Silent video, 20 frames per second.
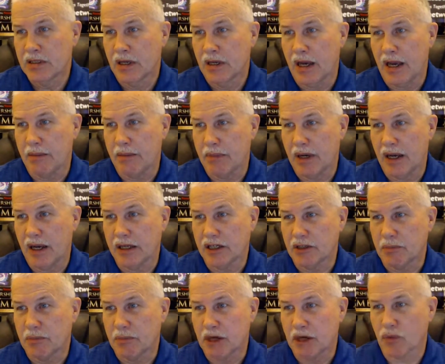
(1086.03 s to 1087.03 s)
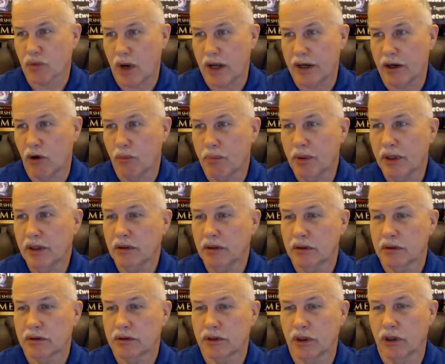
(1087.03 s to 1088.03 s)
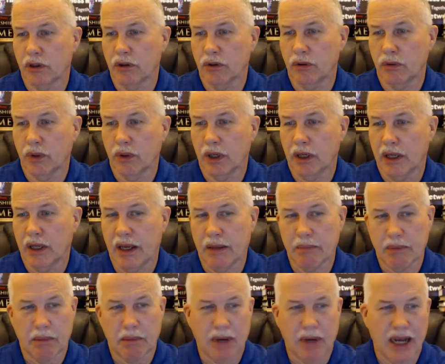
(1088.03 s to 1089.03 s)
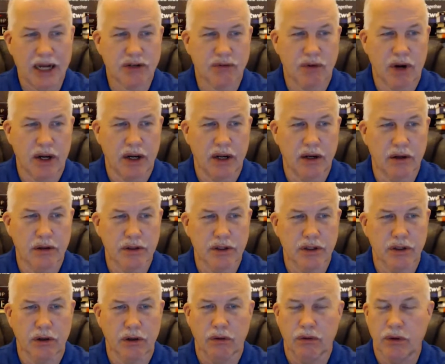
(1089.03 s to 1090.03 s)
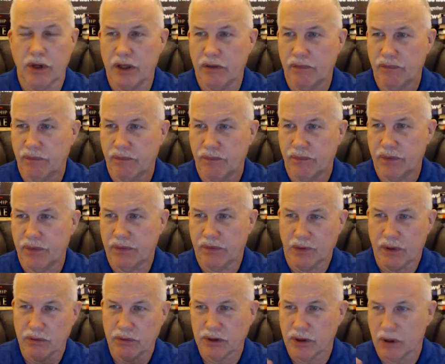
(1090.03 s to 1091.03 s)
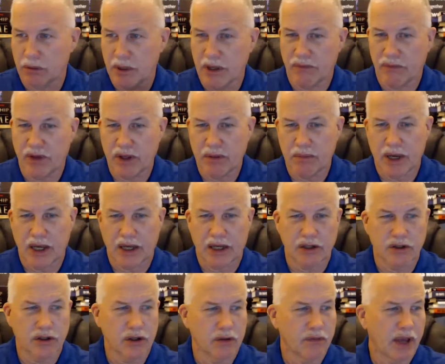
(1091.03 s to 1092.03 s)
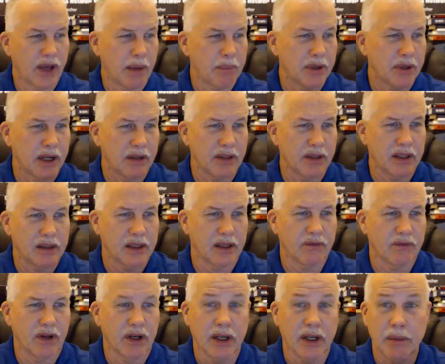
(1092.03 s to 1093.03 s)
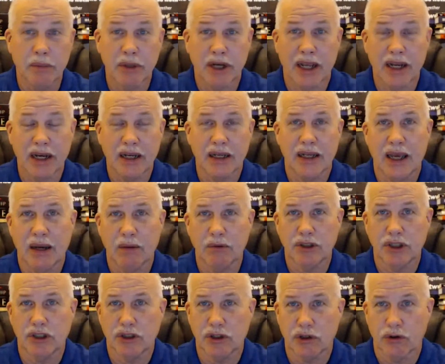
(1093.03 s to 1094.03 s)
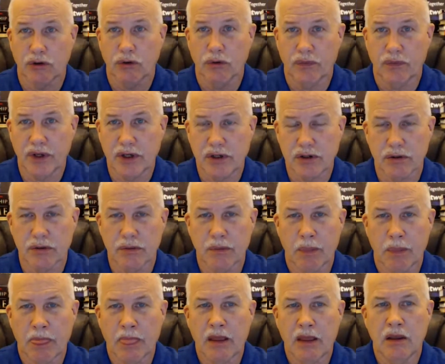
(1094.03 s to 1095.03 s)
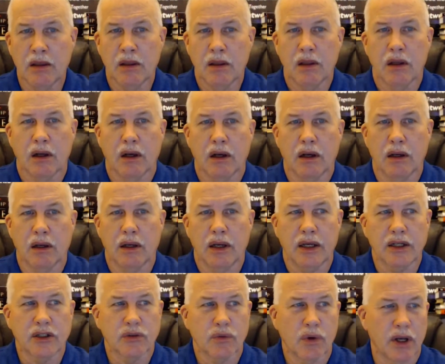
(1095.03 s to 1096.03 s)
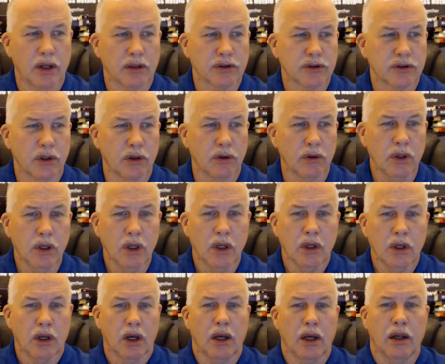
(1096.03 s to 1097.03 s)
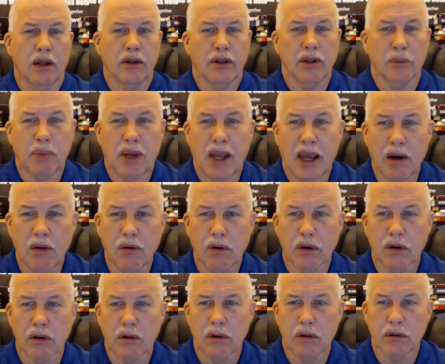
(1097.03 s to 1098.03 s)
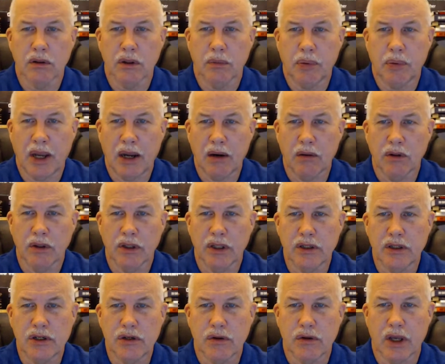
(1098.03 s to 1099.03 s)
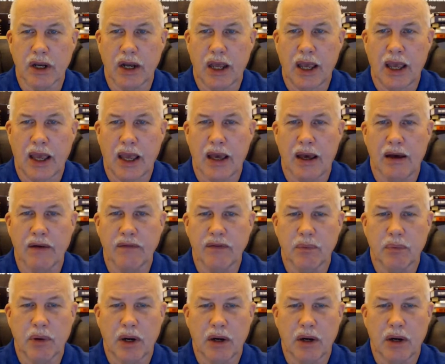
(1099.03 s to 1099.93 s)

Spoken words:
had my speakers wide open, so and my mic's right here. So if there was going to be a feedback, it should have happened. I think they've eliminated that, which is a cool feature as well. So the power that you can have,